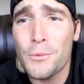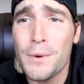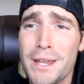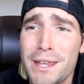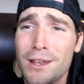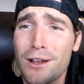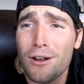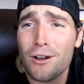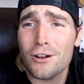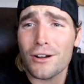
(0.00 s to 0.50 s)

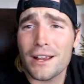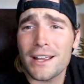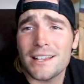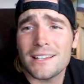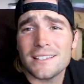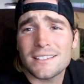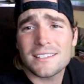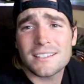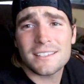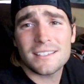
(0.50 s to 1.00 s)
we are
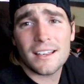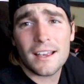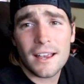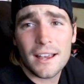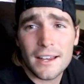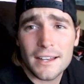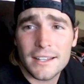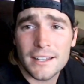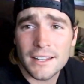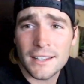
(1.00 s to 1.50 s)

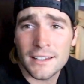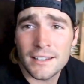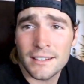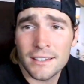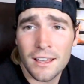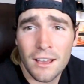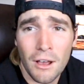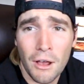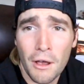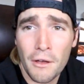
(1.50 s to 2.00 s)
inside in
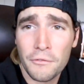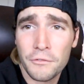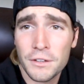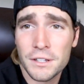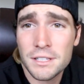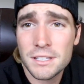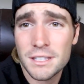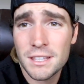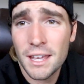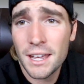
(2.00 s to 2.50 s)
the
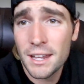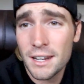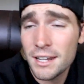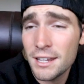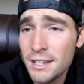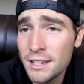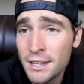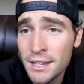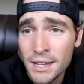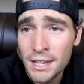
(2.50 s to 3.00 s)
office that
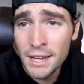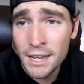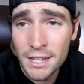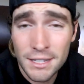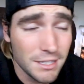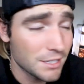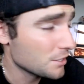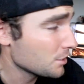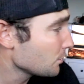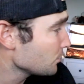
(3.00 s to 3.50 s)

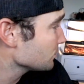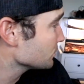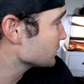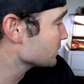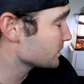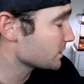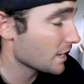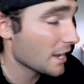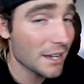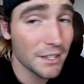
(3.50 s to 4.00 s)
is a total
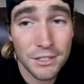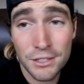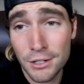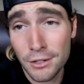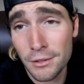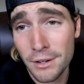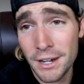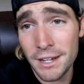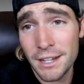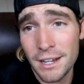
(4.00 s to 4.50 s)

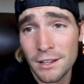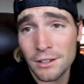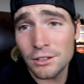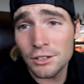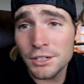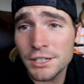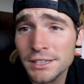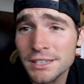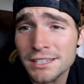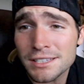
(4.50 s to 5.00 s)
disaster right now.
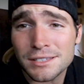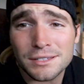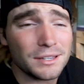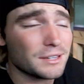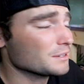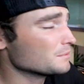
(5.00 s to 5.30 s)
Look at this